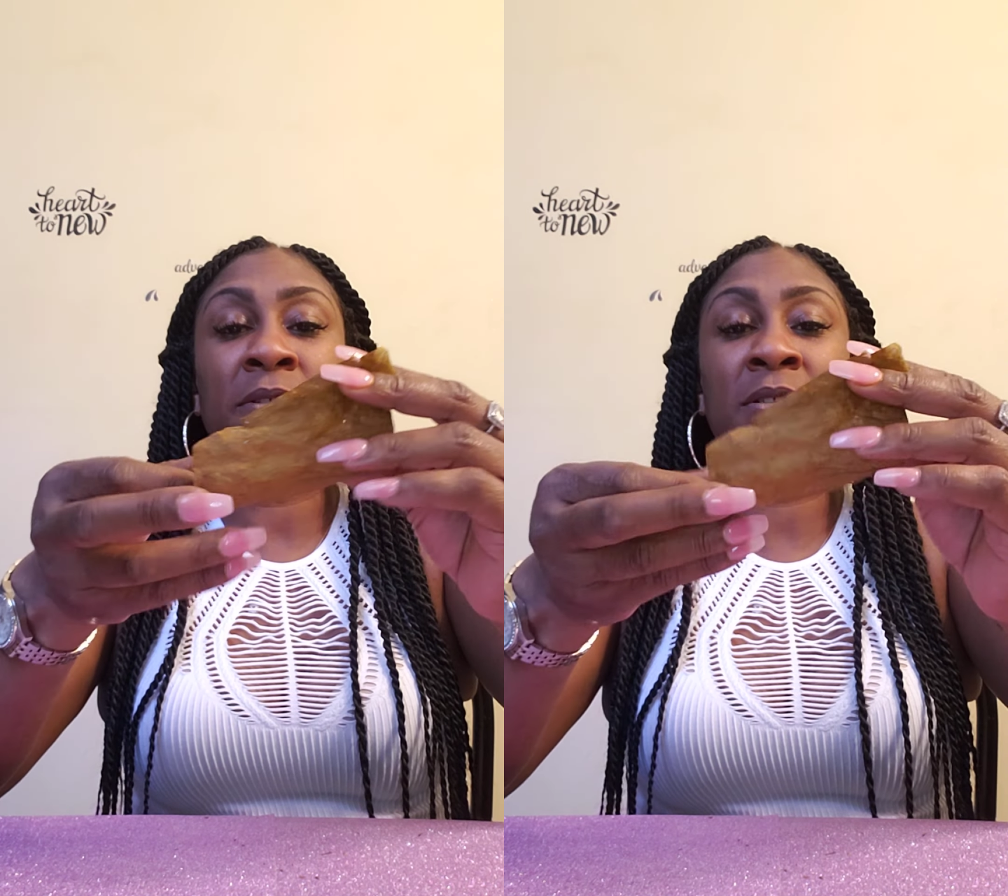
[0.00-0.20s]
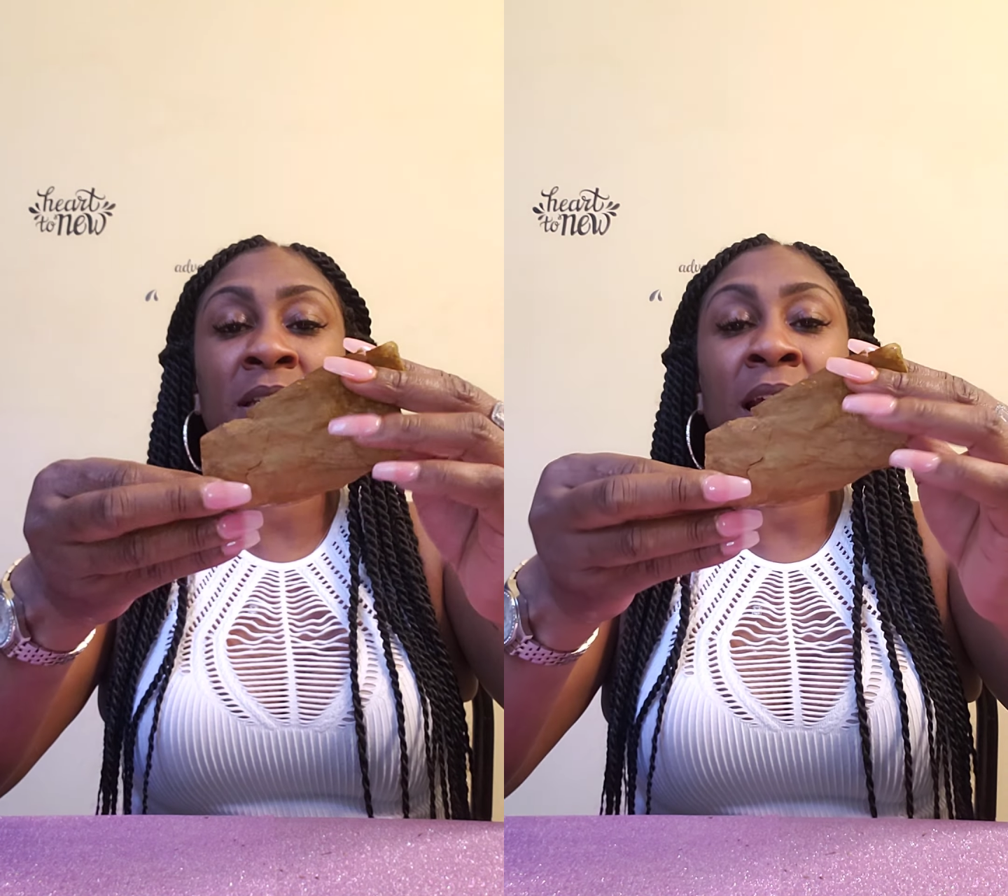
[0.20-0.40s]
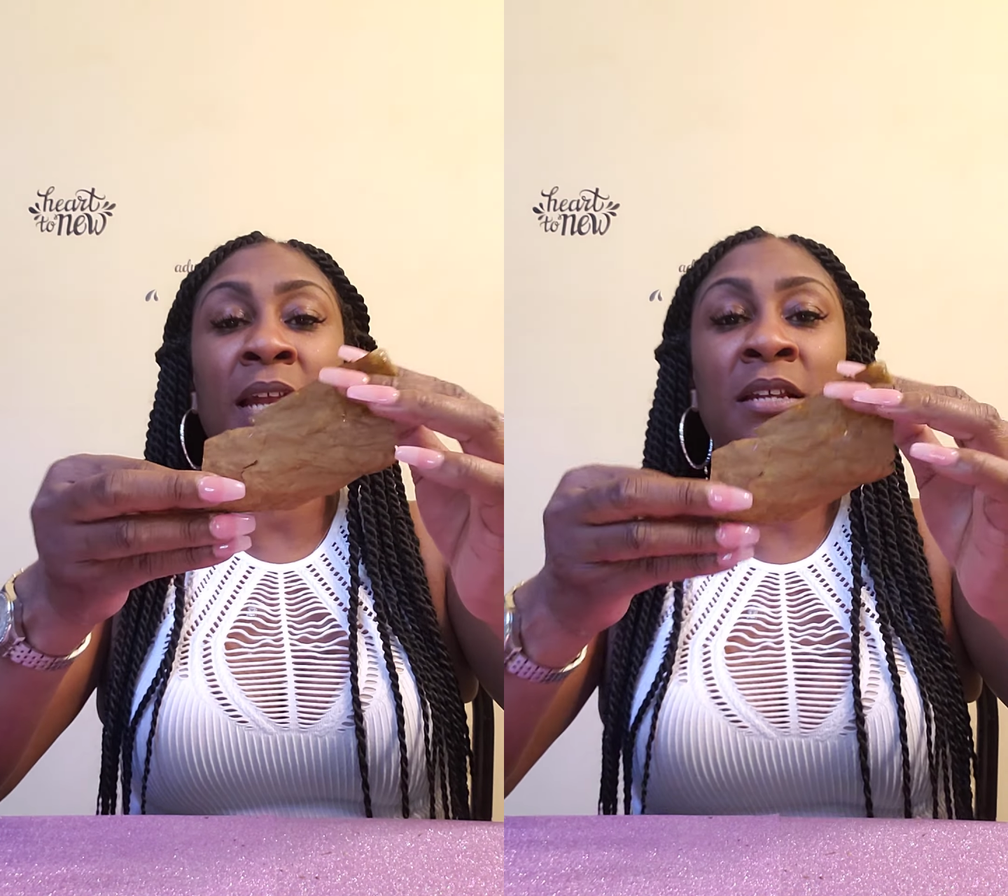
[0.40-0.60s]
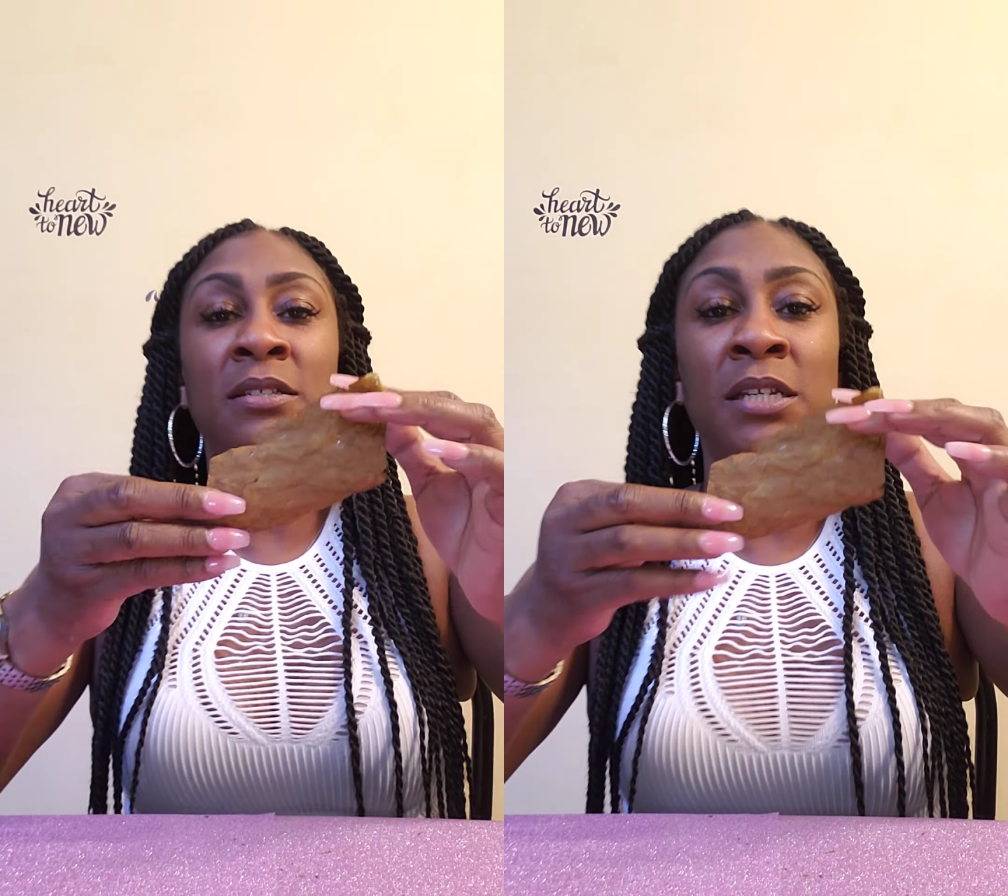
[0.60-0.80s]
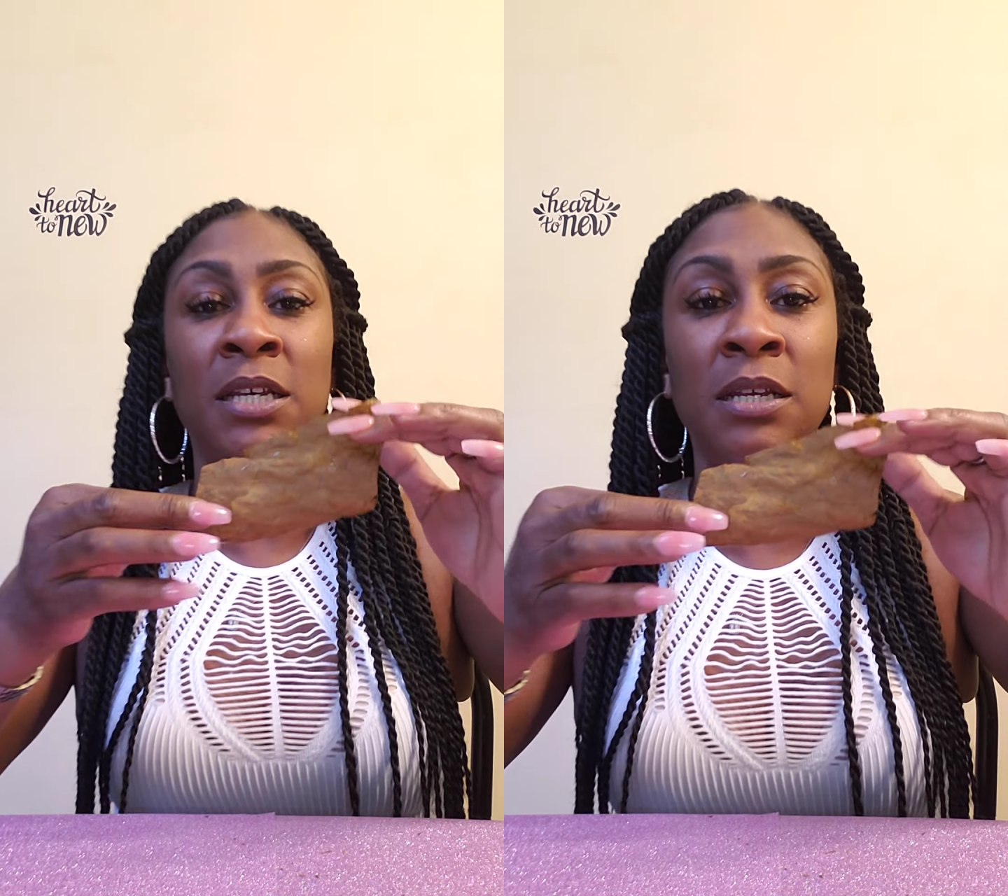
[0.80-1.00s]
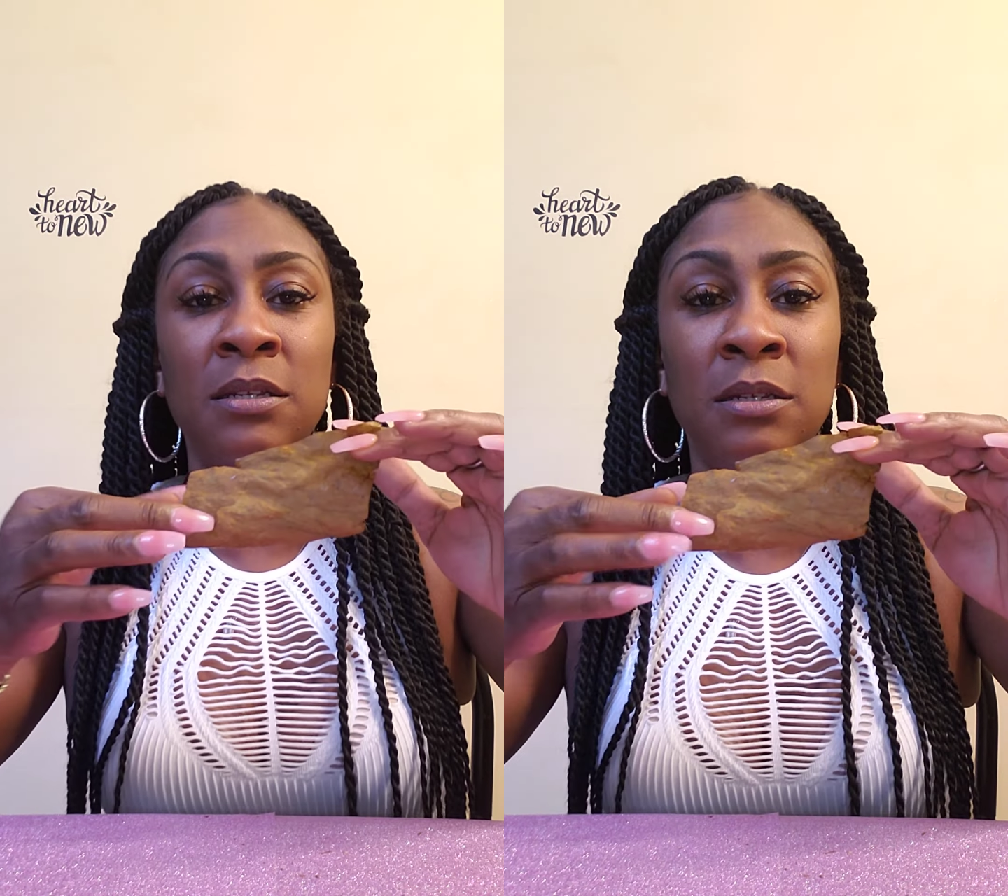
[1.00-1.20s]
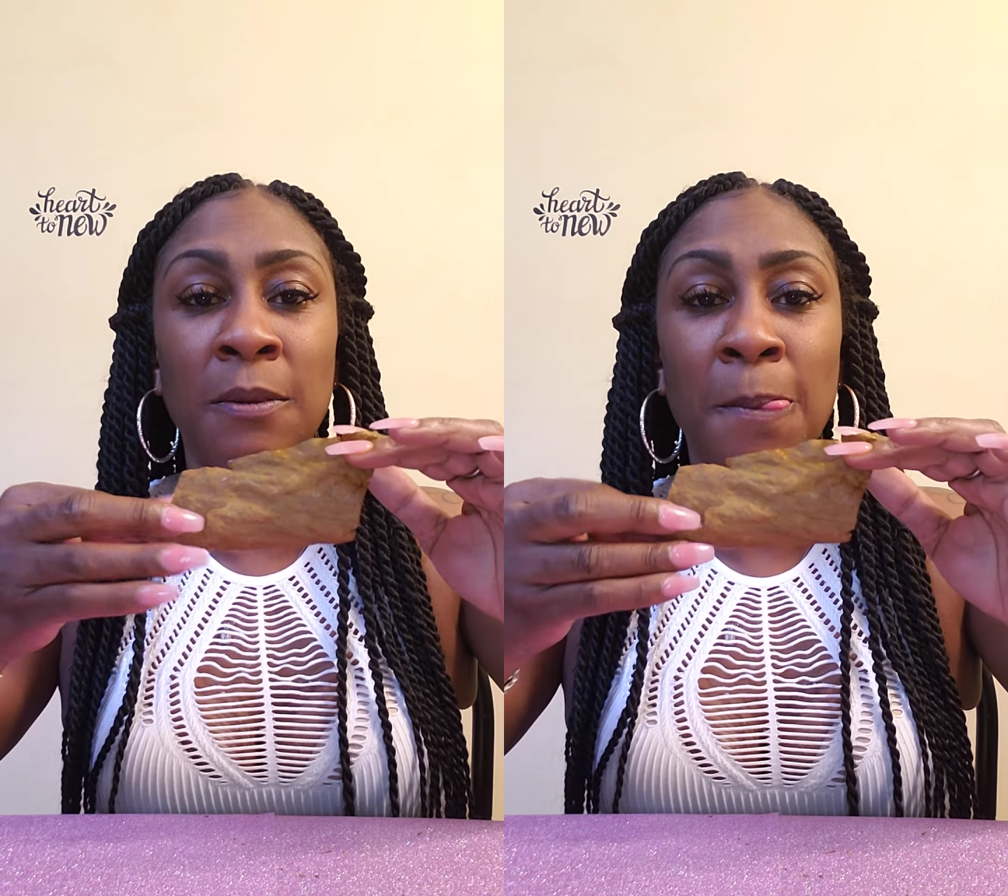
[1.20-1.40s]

you see how this is?